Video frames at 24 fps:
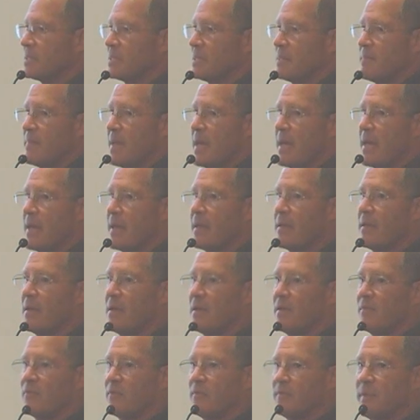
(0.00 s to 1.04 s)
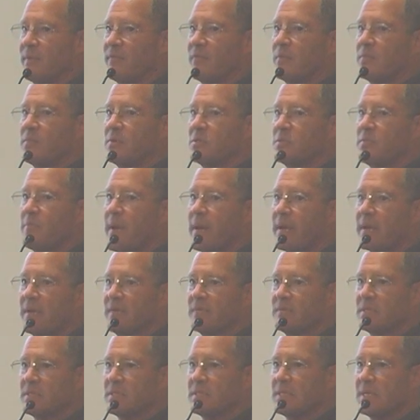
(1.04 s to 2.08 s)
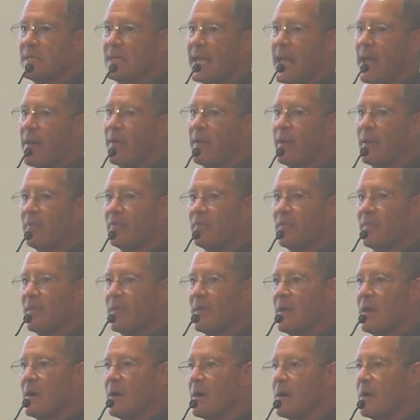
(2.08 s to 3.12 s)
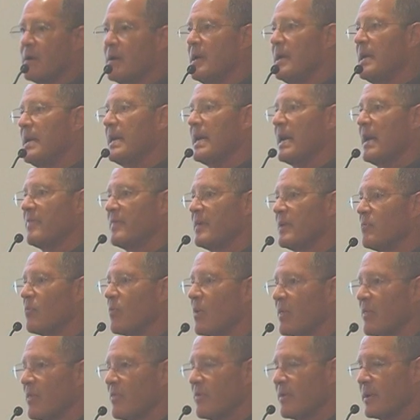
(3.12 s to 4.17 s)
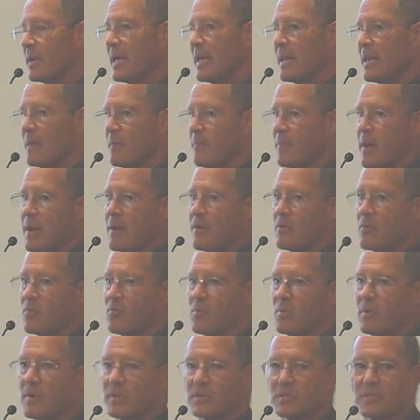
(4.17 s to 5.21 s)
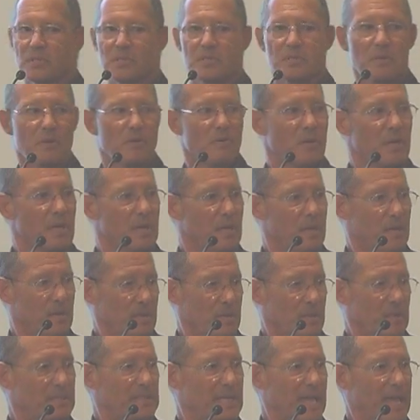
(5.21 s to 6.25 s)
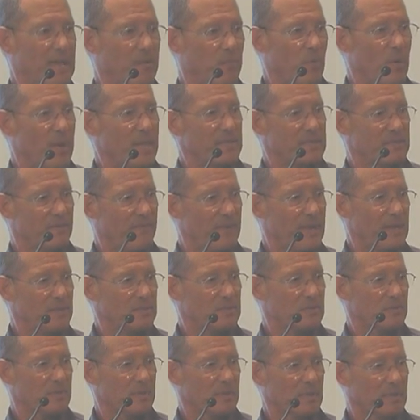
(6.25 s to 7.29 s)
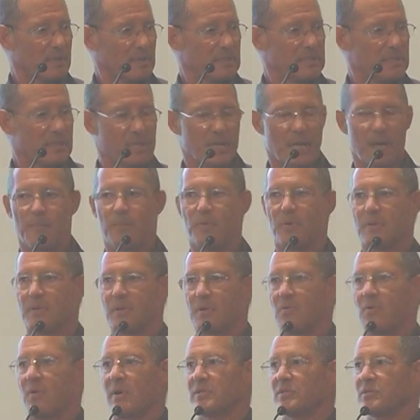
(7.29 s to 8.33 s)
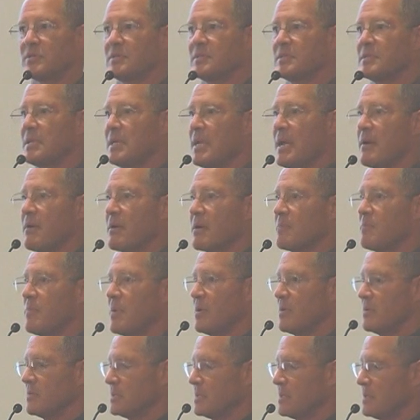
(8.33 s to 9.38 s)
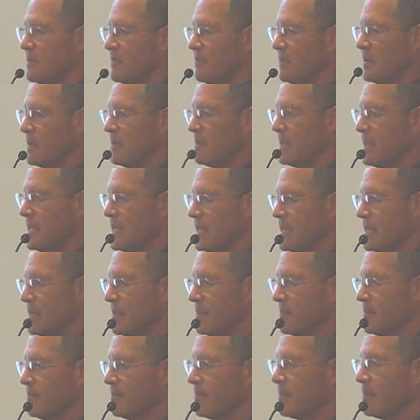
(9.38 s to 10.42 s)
of the bay from different perspectives and see how healthy they are, and then whether they're getting better or worse. And so it's 8 ways of answering at least a couple of the questions that Eric posed at the very beginning.